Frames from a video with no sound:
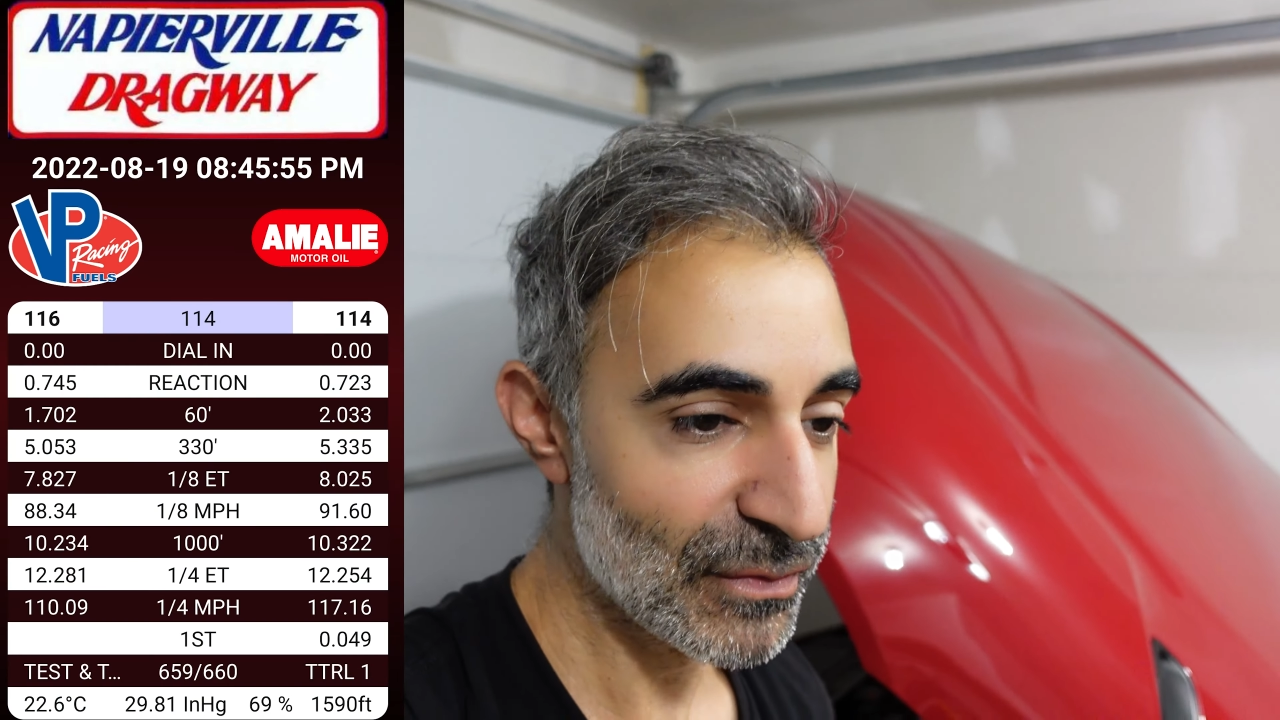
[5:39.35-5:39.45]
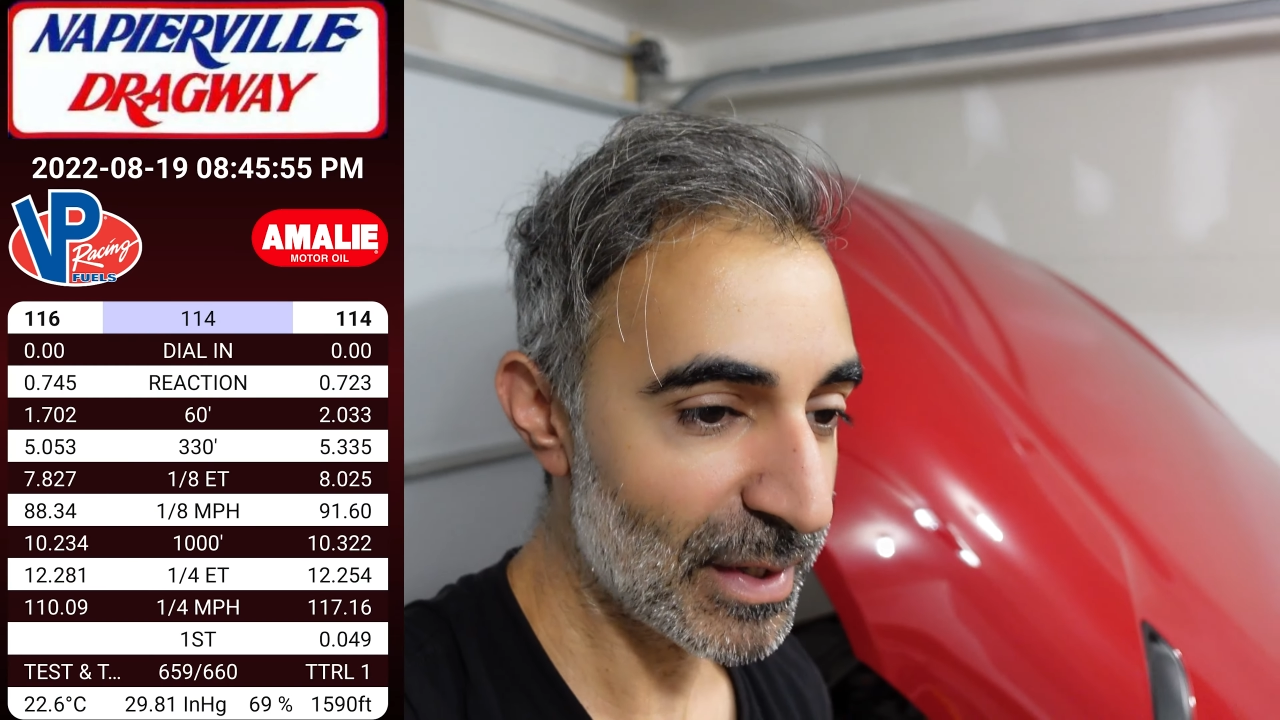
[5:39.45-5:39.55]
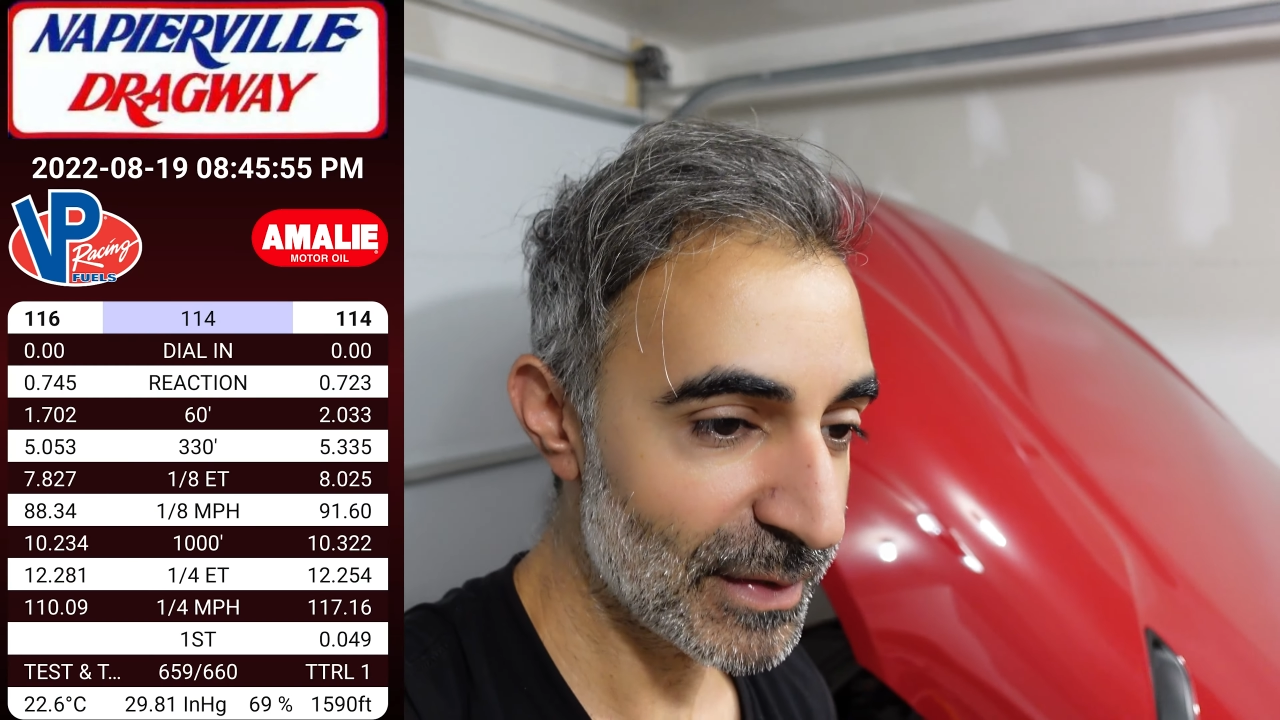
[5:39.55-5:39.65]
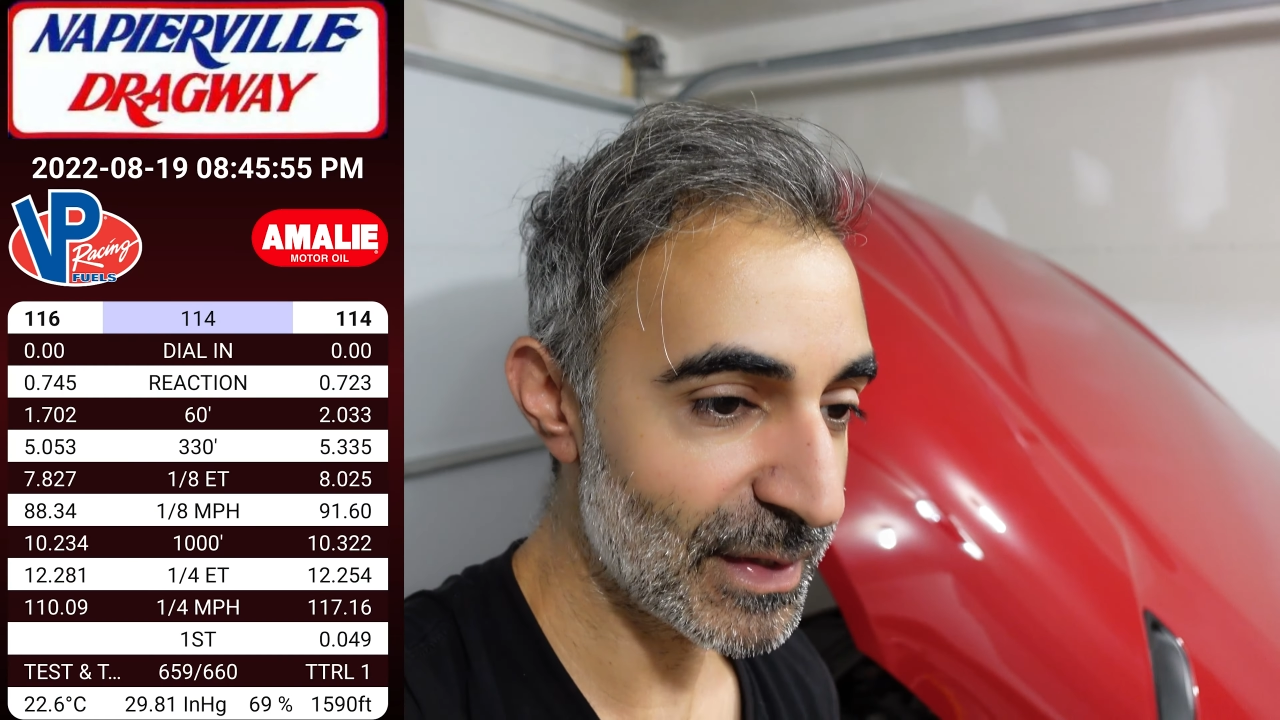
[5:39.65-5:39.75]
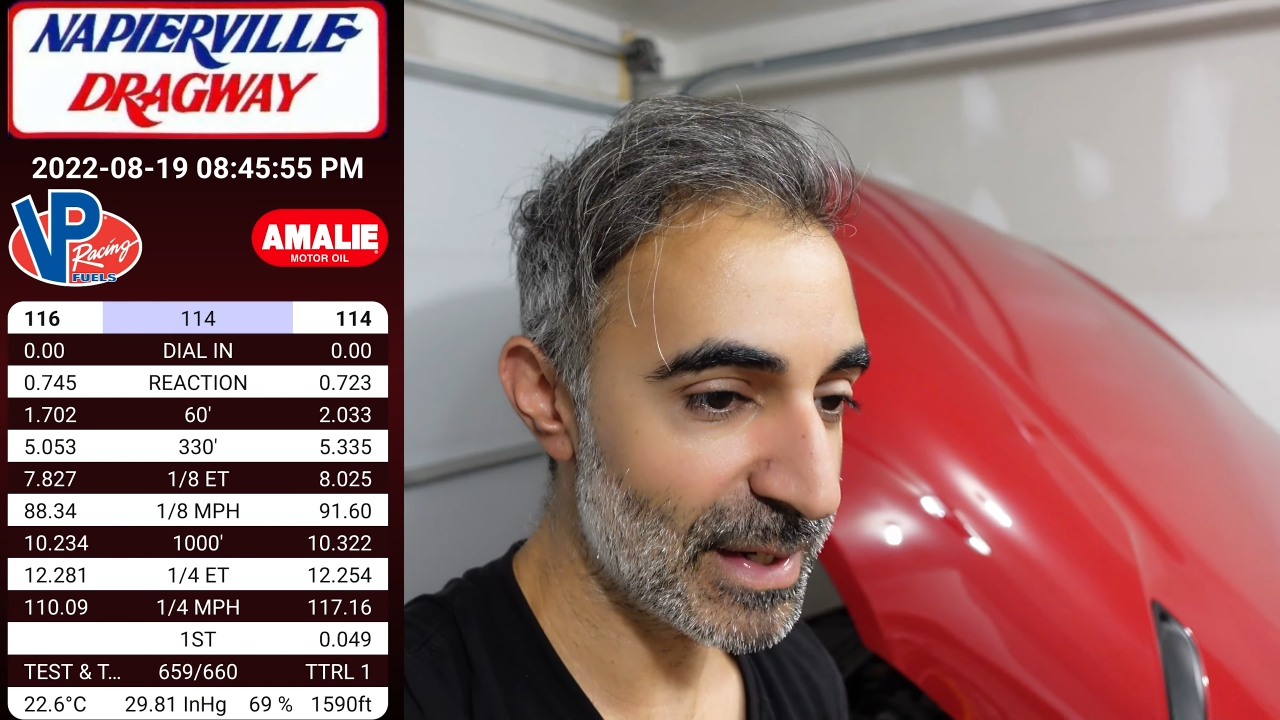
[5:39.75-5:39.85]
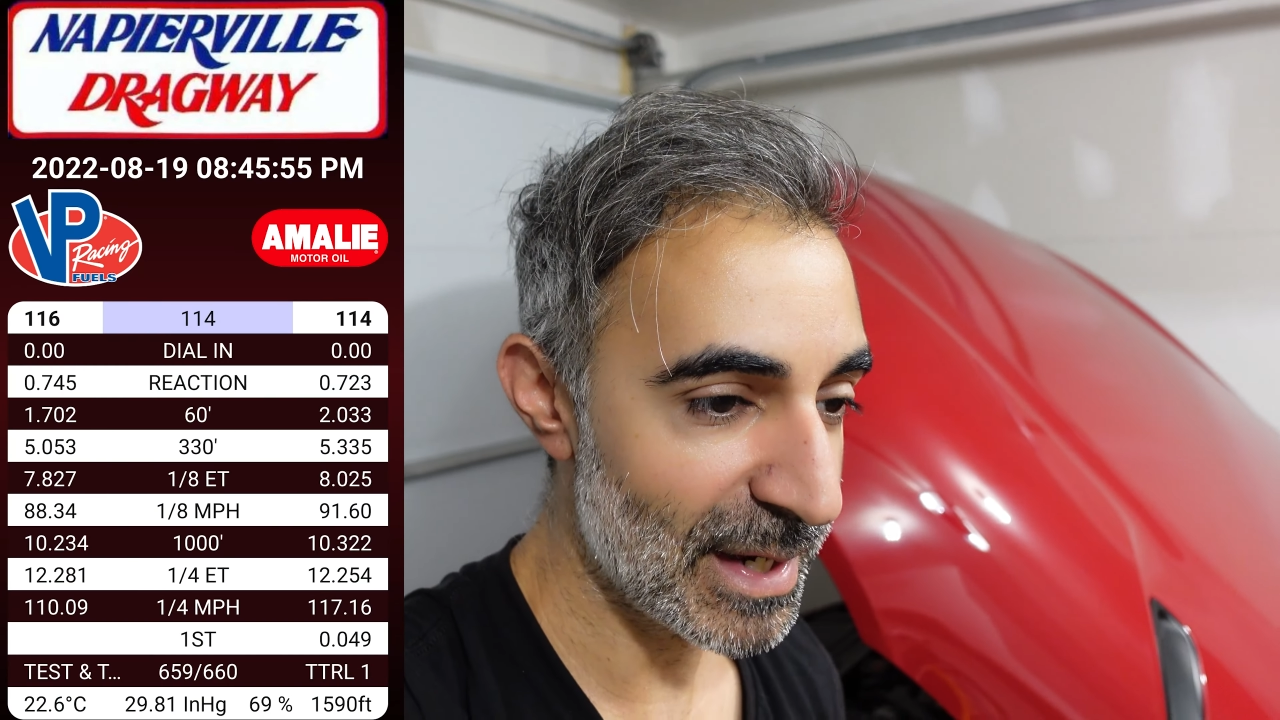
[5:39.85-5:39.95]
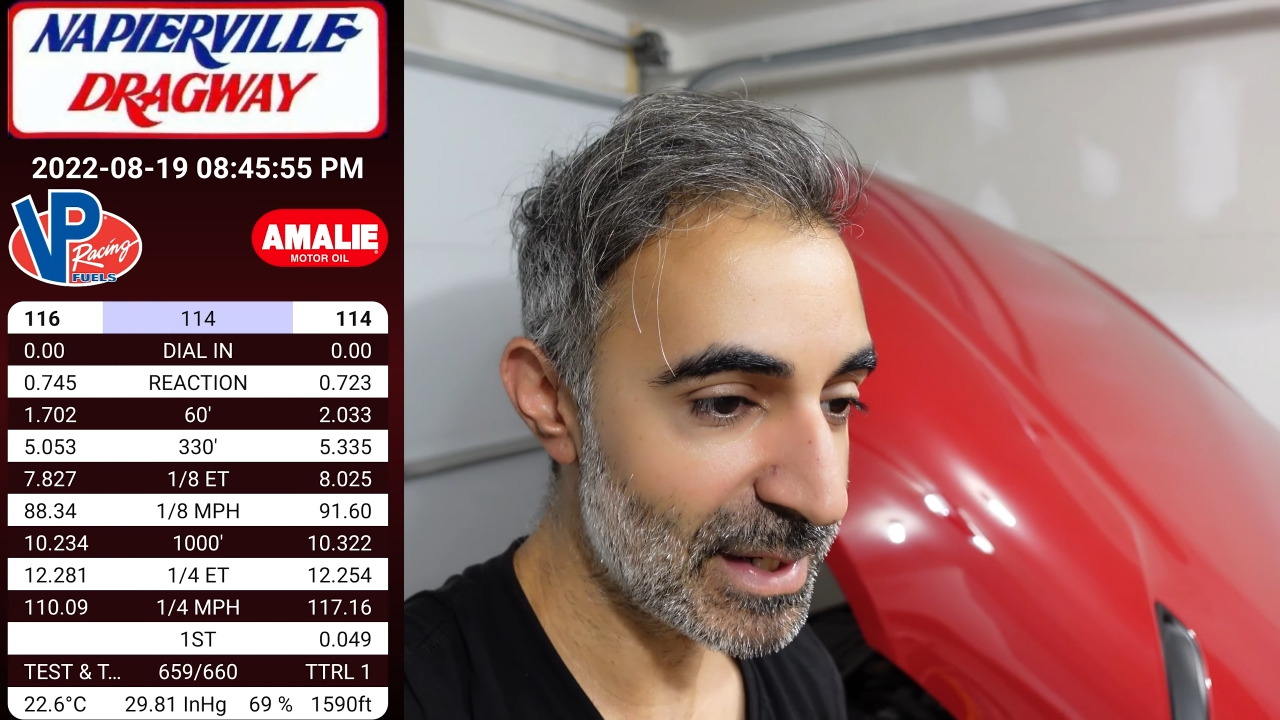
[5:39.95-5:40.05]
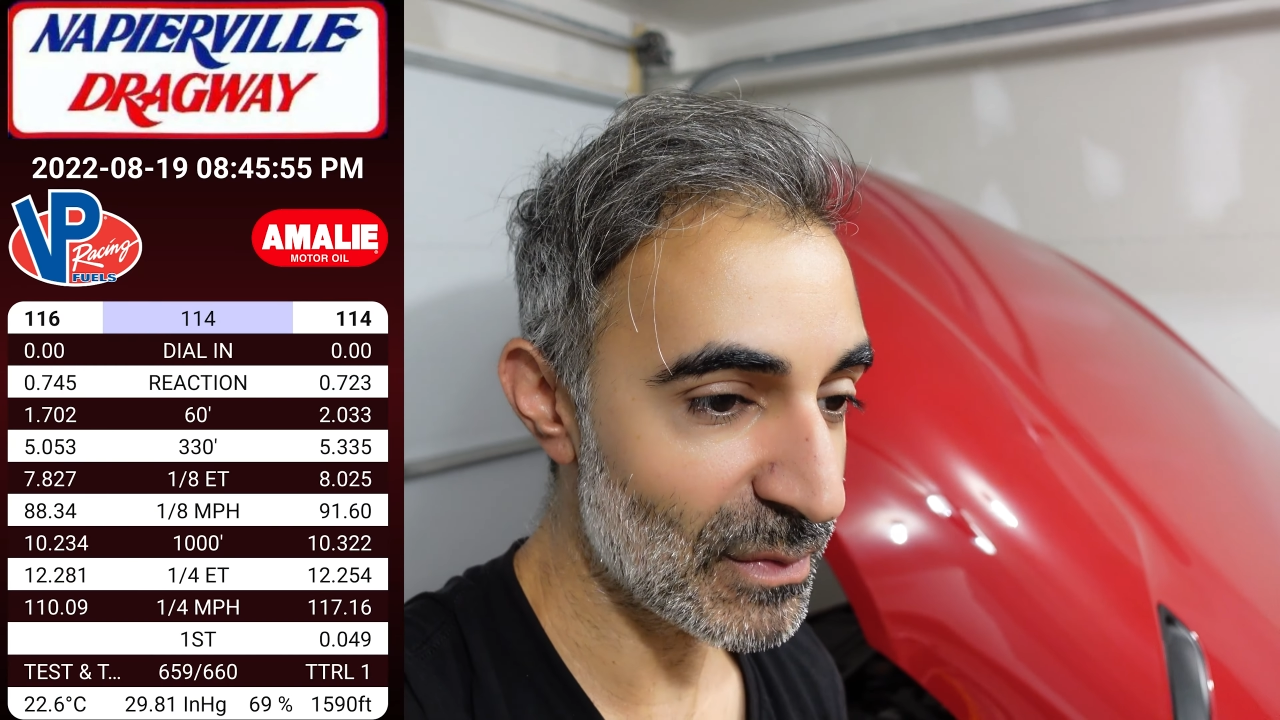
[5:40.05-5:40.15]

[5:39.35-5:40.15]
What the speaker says: run at the night.